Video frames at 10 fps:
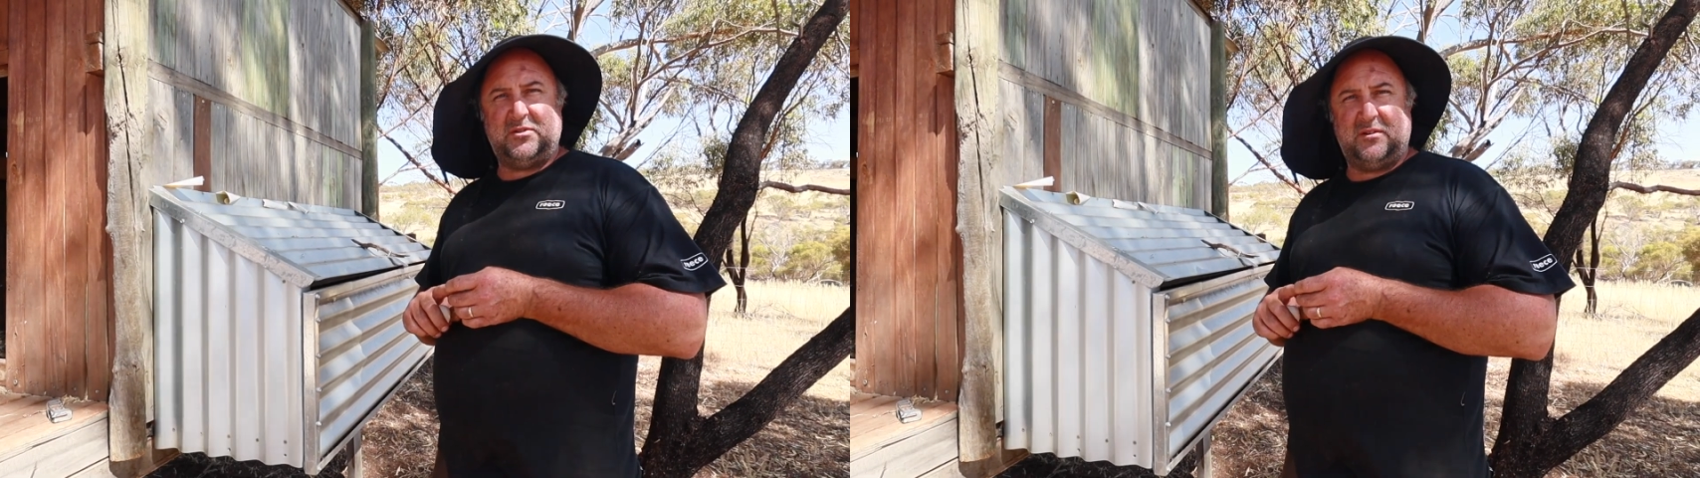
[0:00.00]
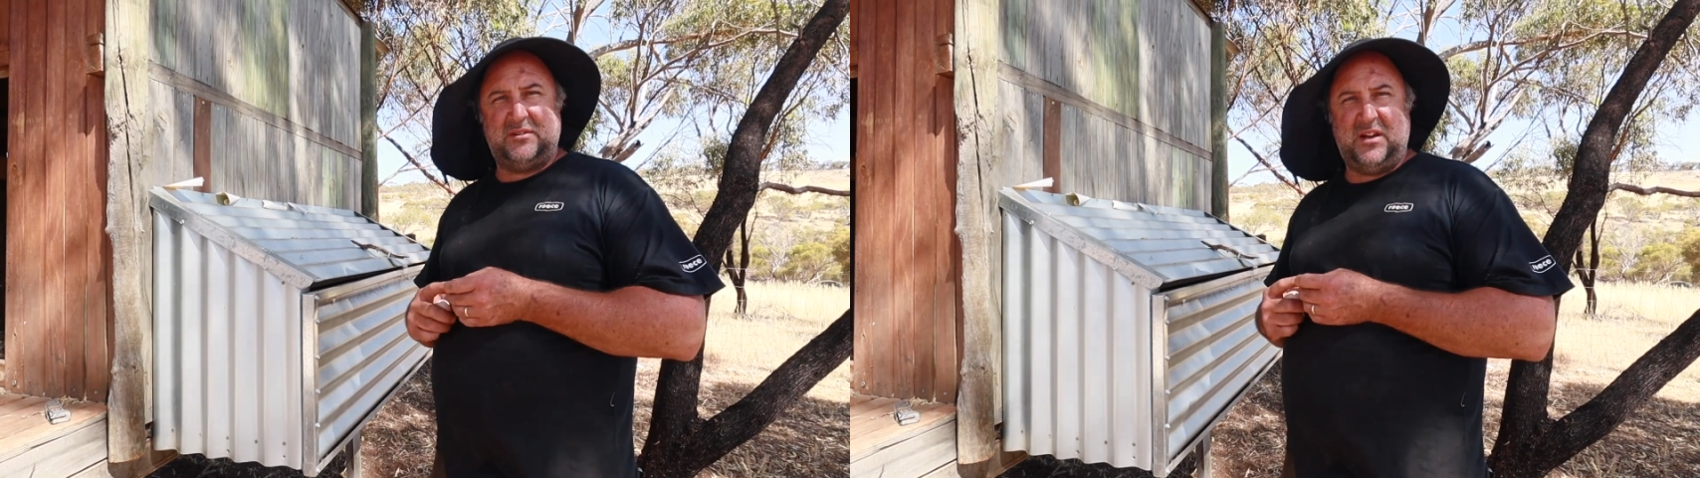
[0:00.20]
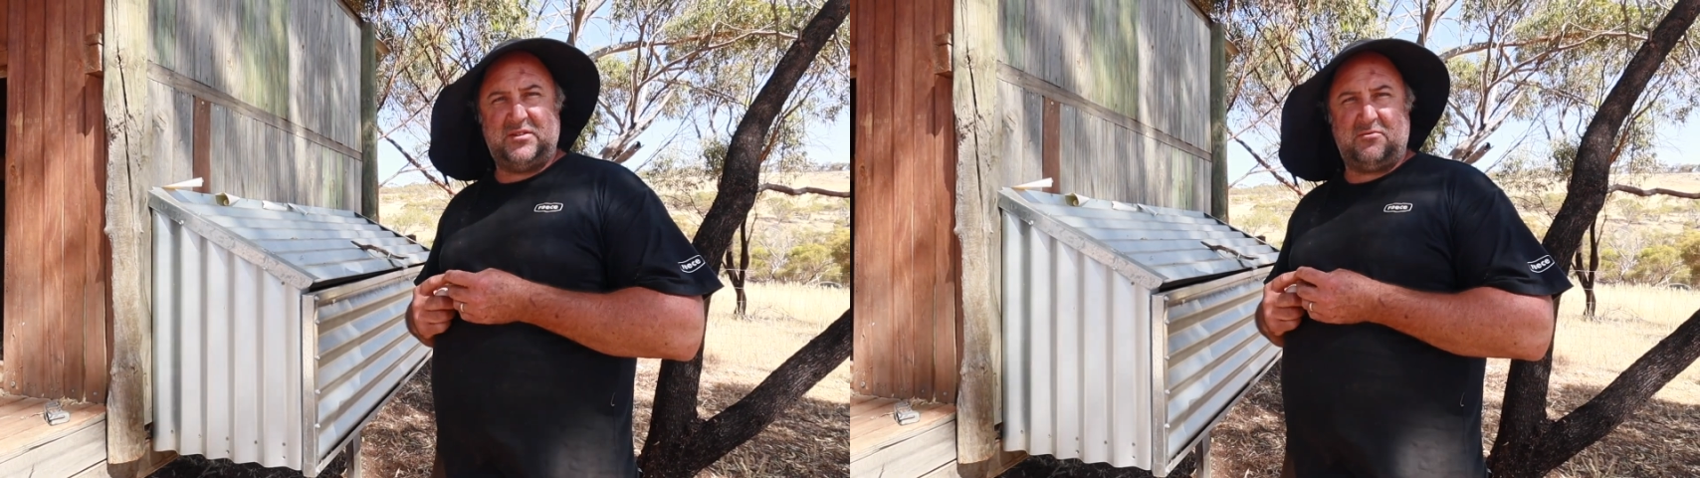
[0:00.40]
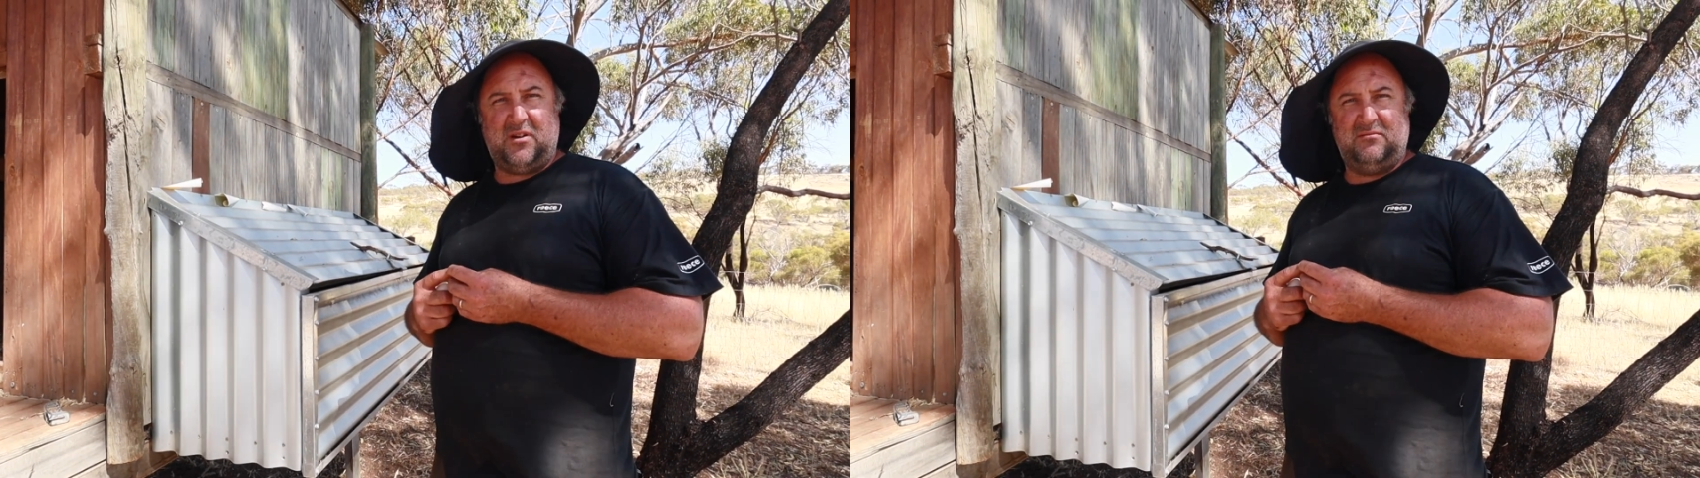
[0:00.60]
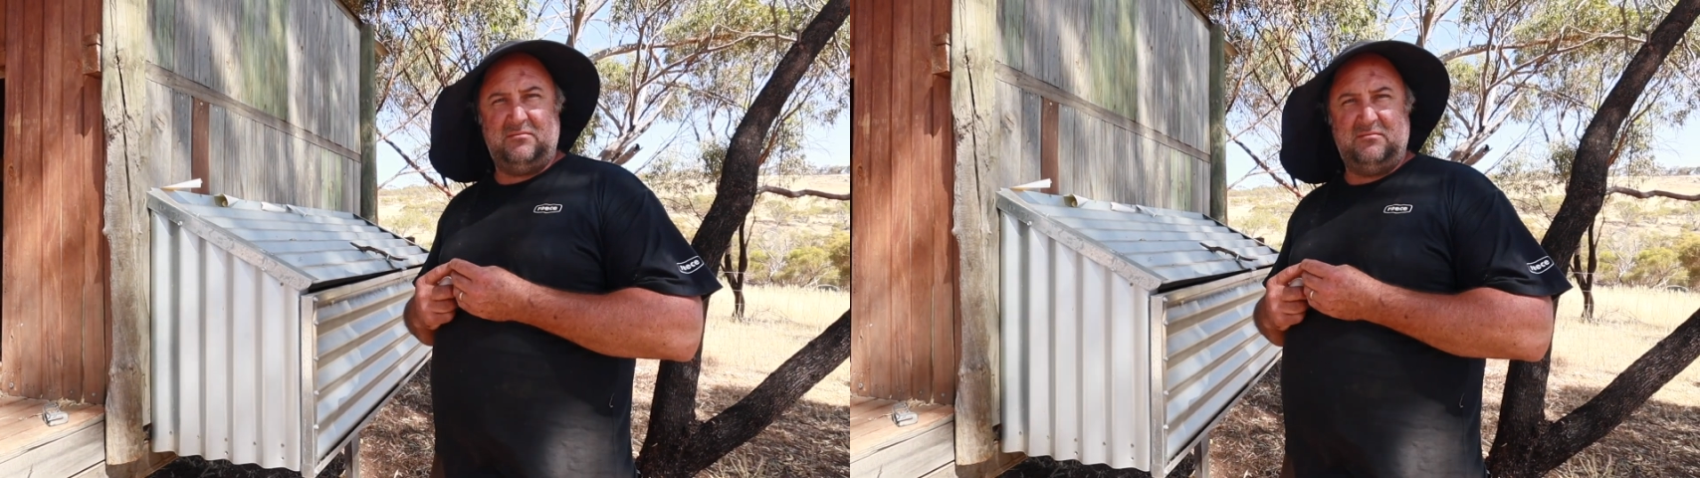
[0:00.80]
like a test
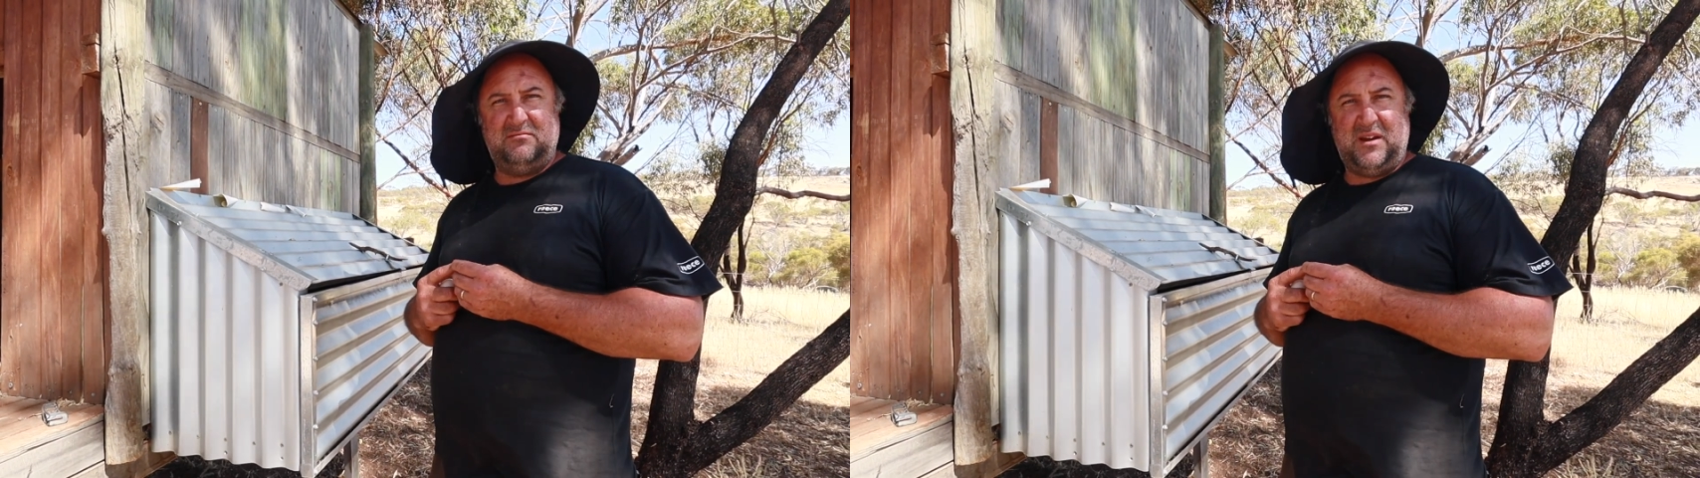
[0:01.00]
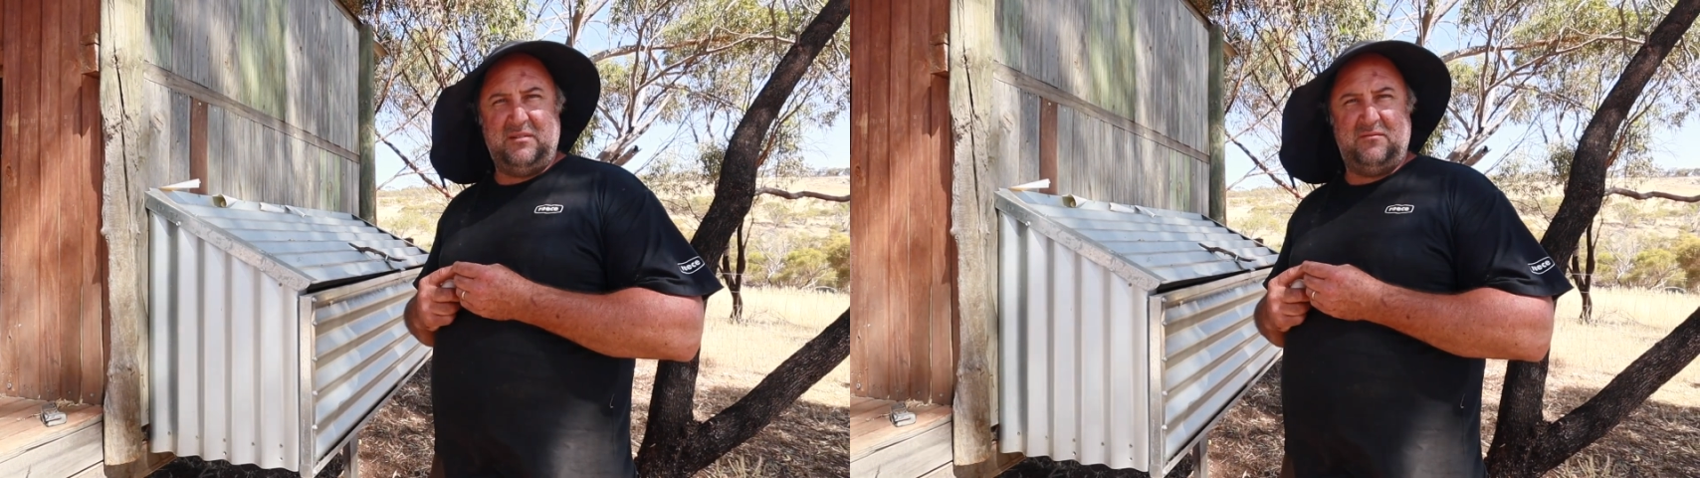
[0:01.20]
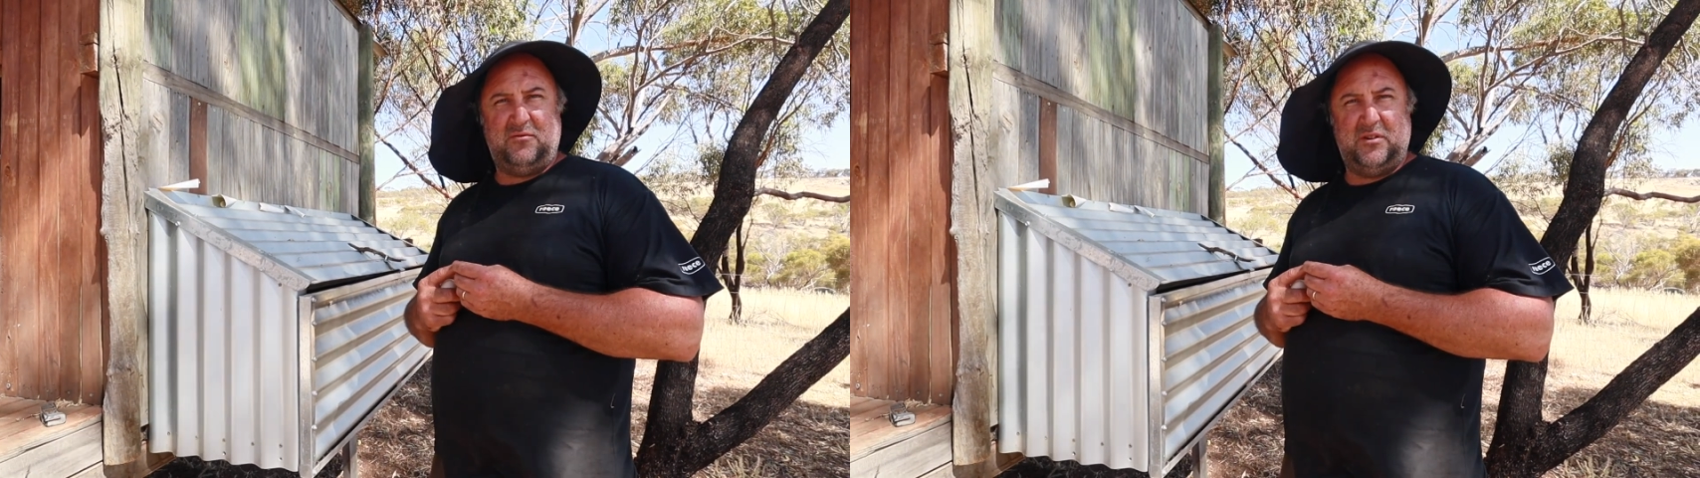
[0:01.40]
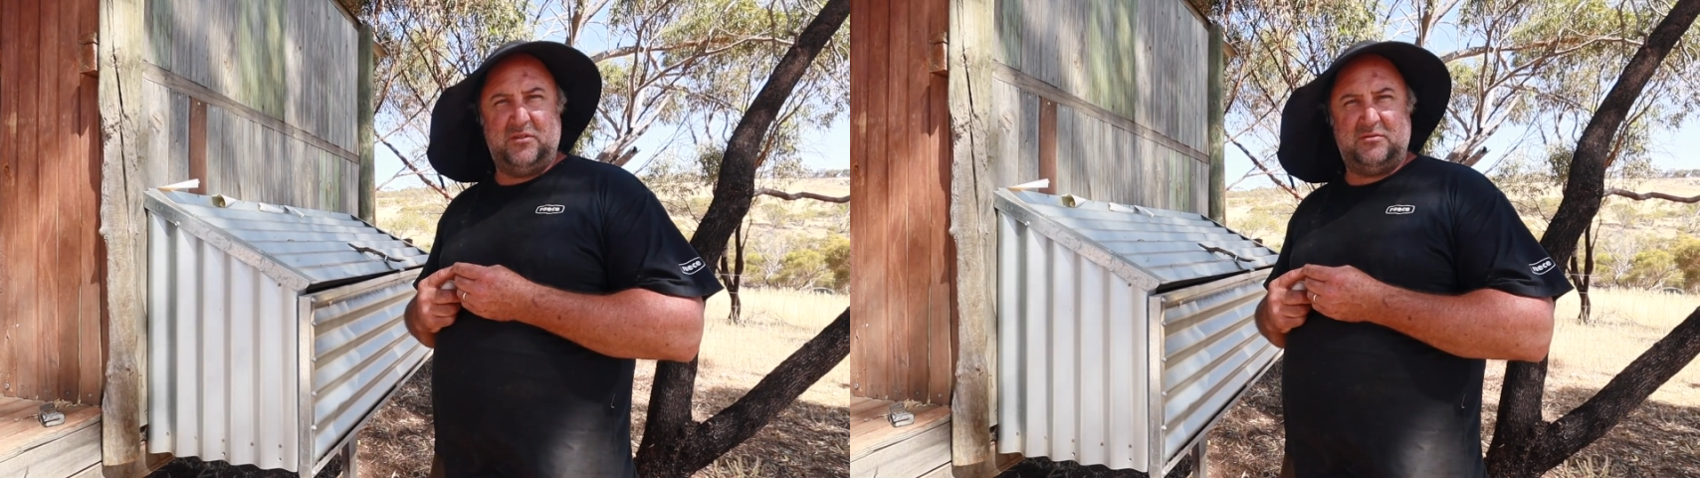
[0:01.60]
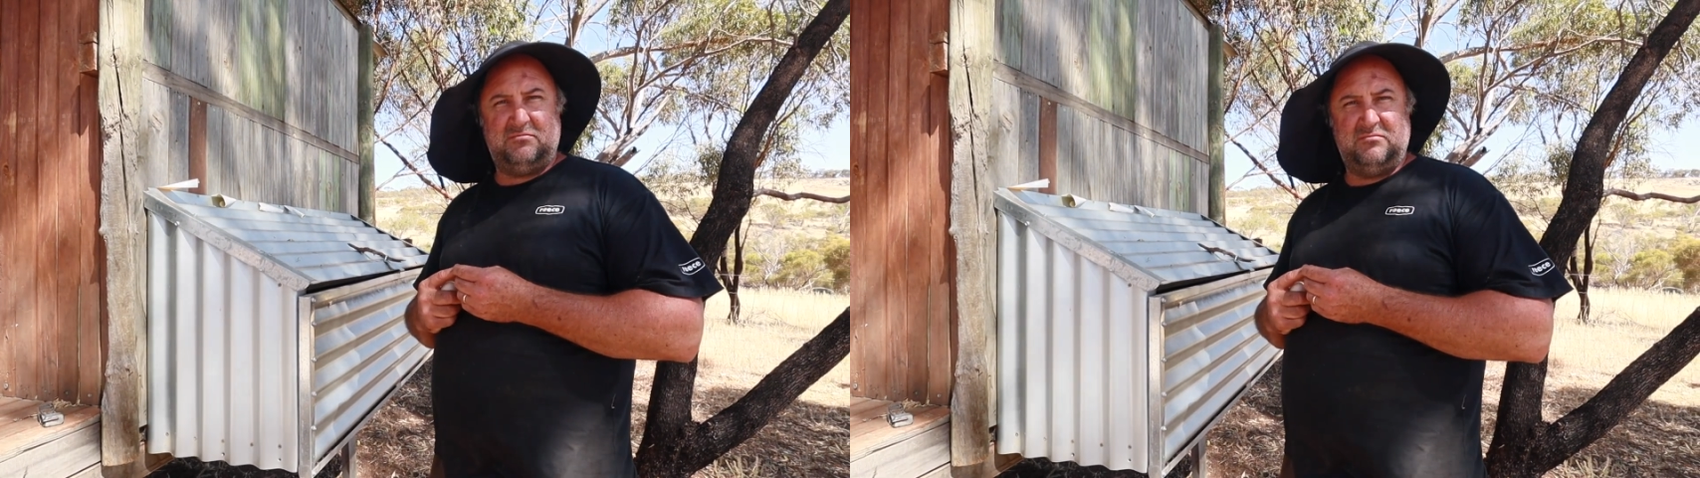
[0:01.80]
run maiden
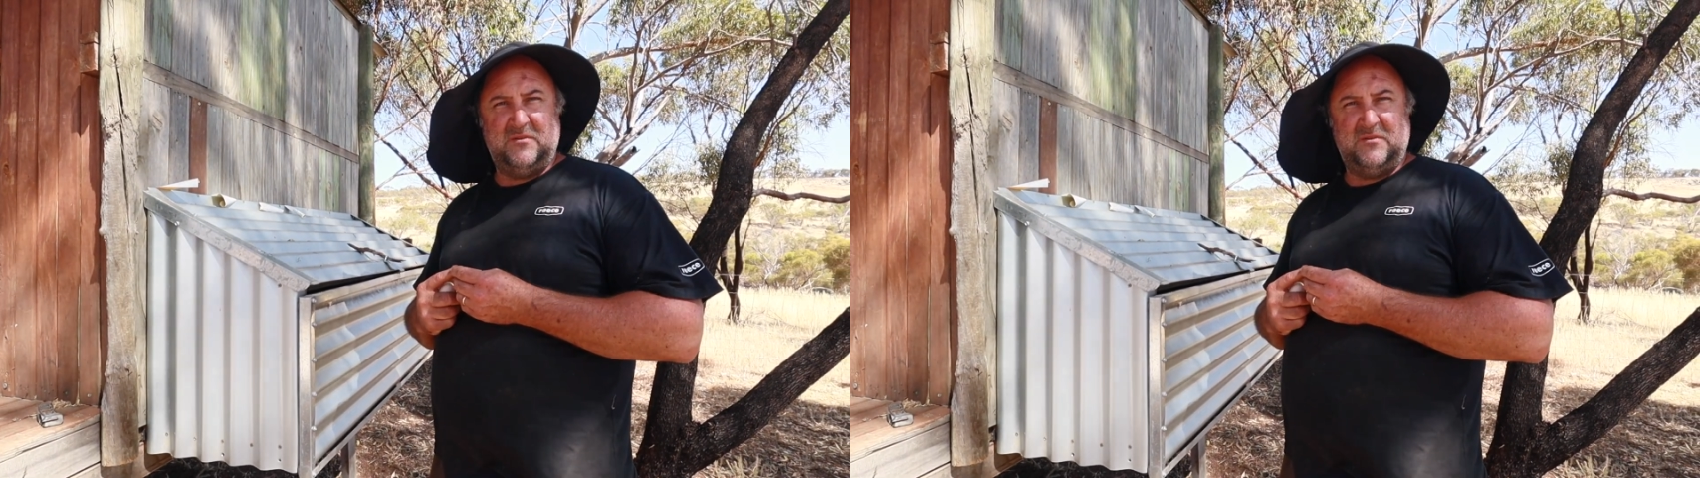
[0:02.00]
voyage?